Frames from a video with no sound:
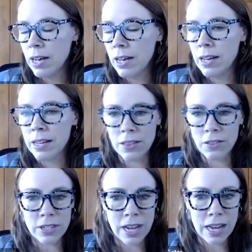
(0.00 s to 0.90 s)
uh,
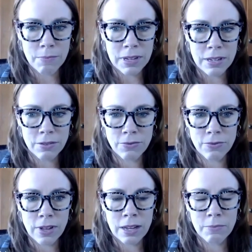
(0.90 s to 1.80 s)
another type of
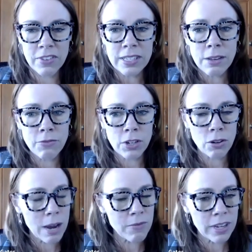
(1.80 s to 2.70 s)
Um, visa for
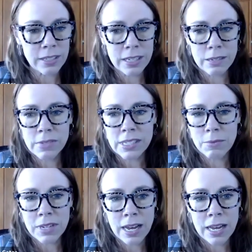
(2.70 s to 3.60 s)
crime victims.
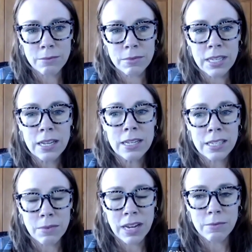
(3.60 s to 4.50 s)
Sometimes,
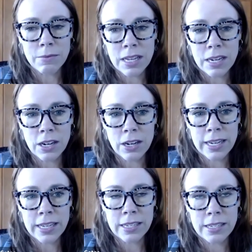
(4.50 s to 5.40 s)
sometimes there
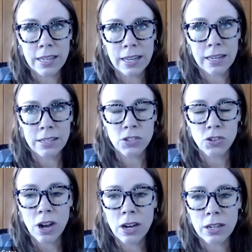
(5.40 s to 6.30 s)
is a
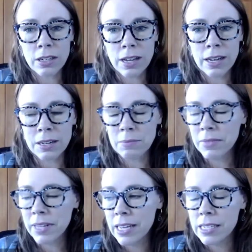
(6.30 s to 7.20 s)
strong um,
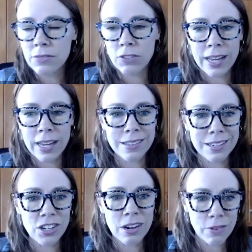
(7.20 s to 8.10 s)
case for
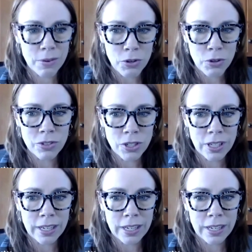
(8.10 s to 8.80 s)
cancellation of removal